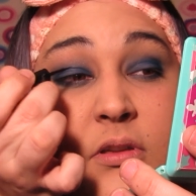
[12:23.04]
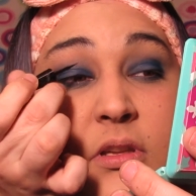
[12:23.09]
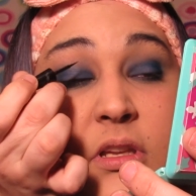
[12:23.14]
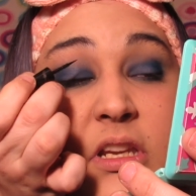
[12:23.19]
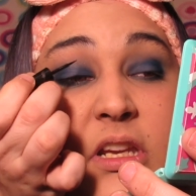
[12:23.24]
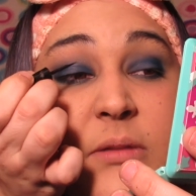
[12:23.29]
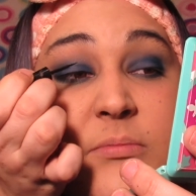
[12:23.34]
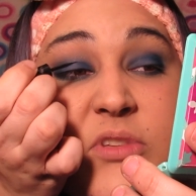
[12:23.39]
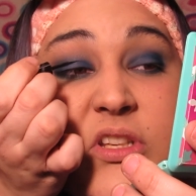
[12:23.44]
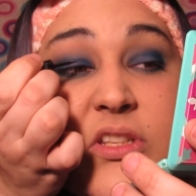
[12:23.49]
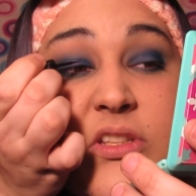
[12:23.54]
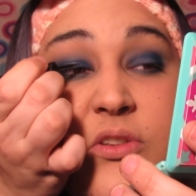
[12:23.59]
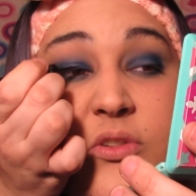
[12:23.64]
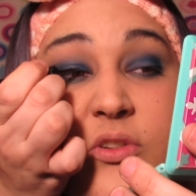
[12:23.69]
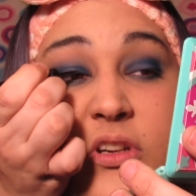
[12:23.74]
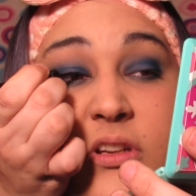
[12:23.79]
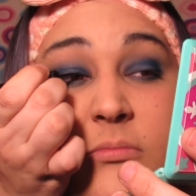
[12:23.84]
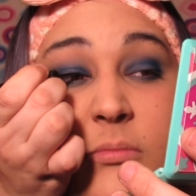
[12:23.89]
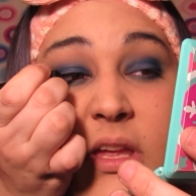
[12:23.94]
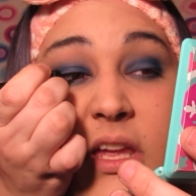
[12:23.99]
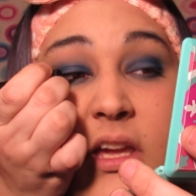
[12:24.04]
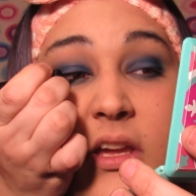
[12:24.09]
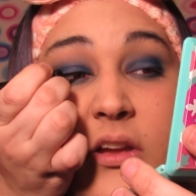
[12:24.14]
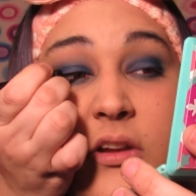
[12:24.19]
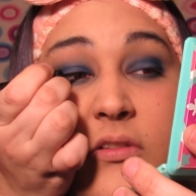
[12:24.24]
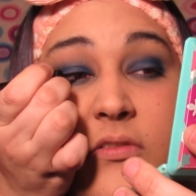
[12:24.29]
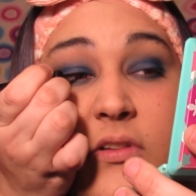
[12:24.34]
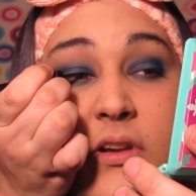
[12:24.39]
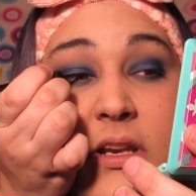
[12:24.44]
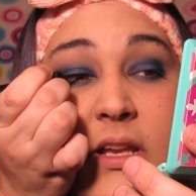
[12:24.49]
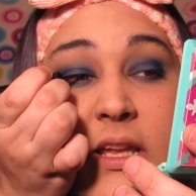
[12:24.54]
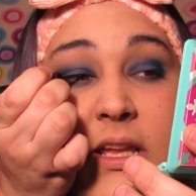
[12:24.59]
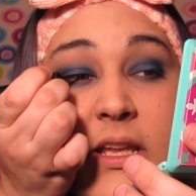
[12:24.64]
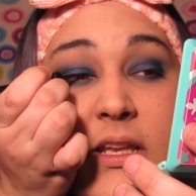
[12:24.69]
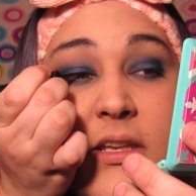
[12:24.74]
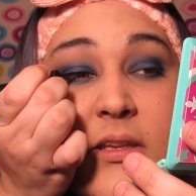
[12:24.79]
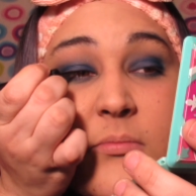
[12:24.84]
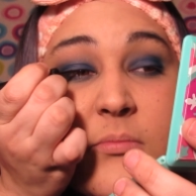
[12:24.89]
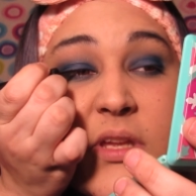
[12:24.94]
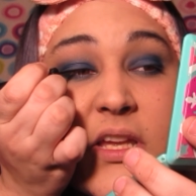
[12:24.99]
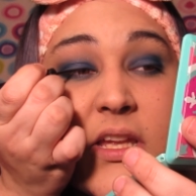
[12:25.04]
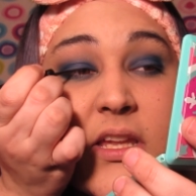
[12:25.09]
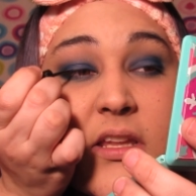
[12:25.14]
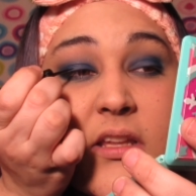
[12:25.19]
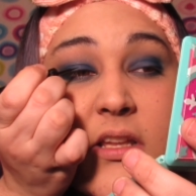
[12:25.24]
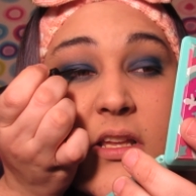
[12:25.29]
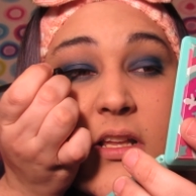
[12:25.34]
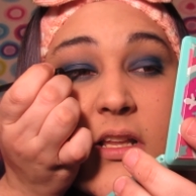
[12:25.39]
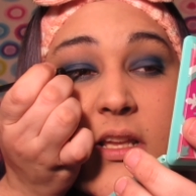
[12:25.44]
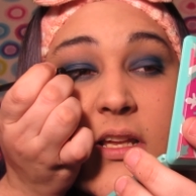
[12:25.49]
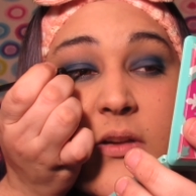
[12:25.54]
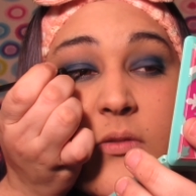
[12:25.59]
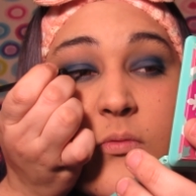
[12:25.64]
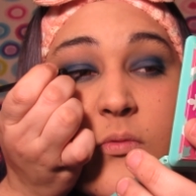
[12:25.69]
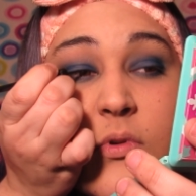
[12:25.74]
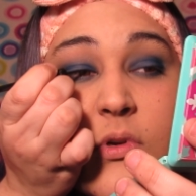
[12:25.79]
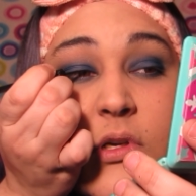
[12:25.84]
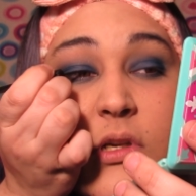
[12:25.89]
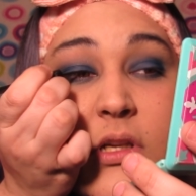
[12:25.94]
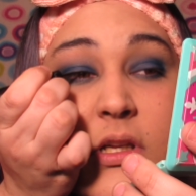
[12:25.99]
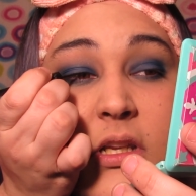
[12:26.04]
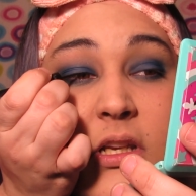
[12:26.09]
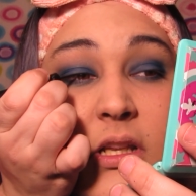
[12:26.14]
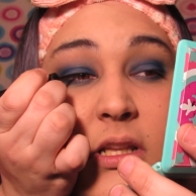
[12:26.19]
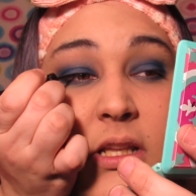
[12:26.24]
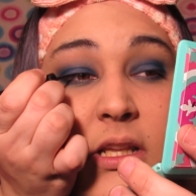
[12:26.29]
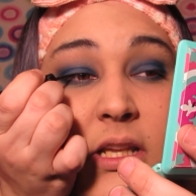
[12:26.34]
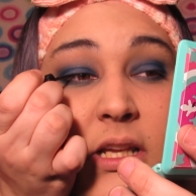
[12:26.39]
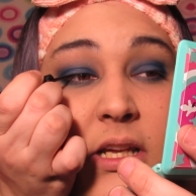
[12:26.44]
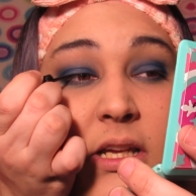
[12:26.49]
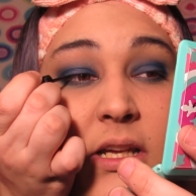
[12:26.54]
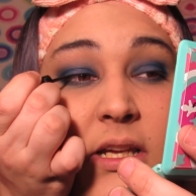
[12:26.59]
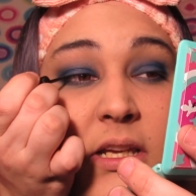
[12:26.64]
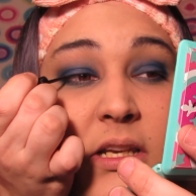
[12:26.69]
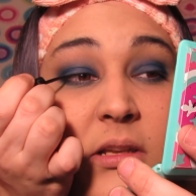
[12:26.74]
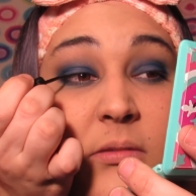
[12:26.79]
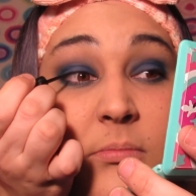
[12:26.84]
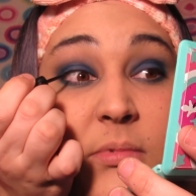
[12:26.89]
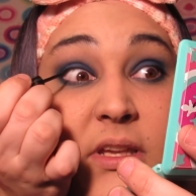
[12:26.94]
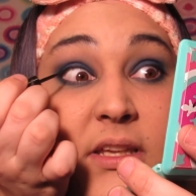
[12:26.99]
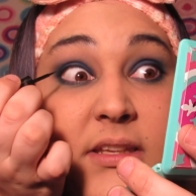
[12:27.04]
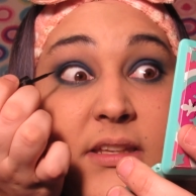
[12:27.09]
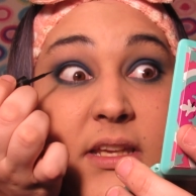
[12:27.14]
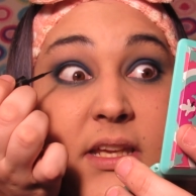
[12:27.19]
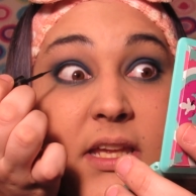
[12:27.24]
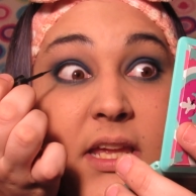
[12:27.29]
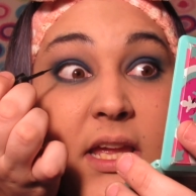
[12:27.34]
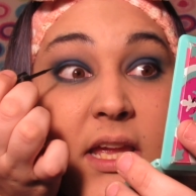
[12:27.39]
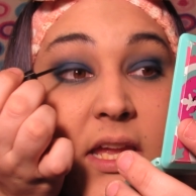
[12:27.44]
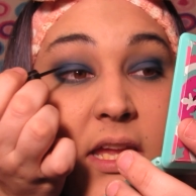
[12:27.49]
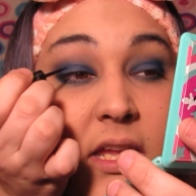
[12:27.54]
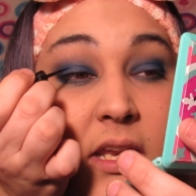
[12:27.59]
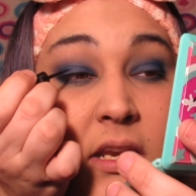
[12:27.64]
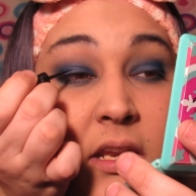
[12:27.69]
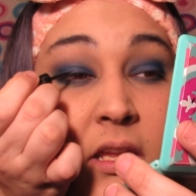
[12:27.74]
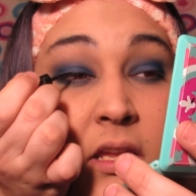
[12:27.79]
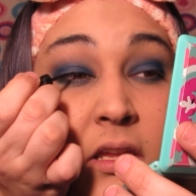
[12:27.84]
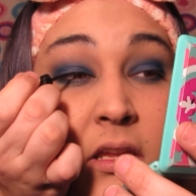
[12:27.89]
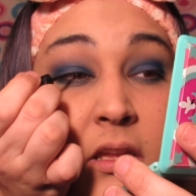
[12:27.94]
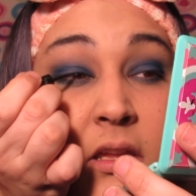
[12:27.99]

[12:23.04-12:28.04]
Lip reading: And I'm just going back over that to make it look like one line the best I can.